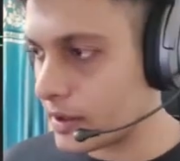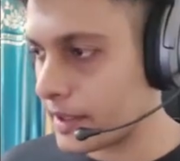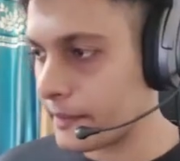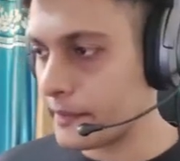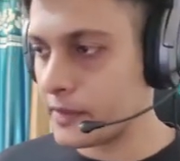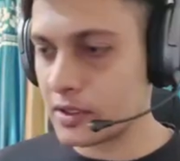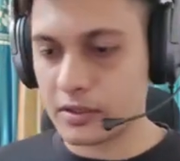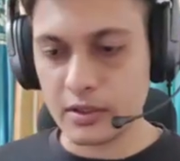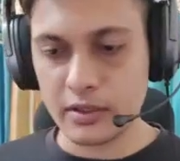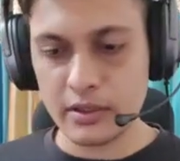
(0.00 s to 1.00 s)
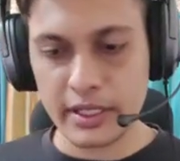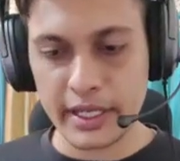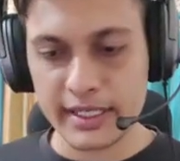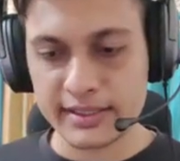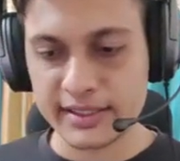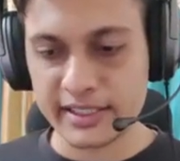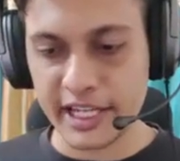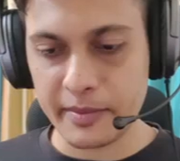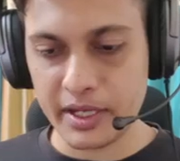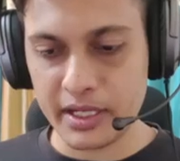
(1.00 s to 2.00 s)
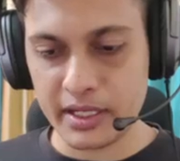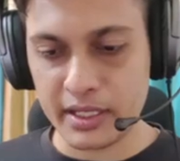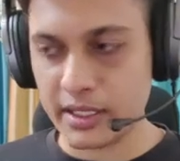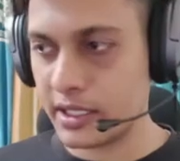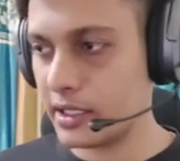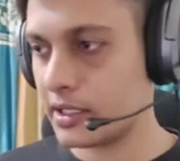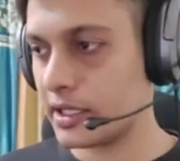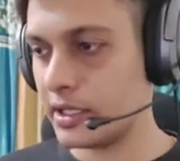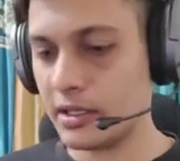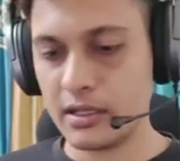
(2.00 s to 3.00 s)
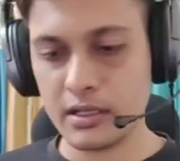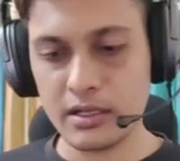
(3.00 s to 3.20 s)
Okay, so here's the statement, return.